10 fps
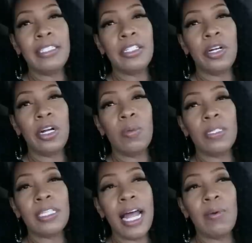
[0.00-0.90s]
to her
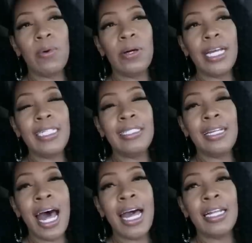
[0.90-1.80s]
was like well it's
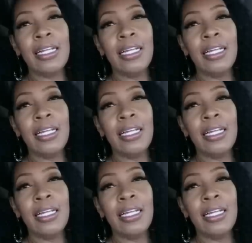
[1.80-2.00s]
not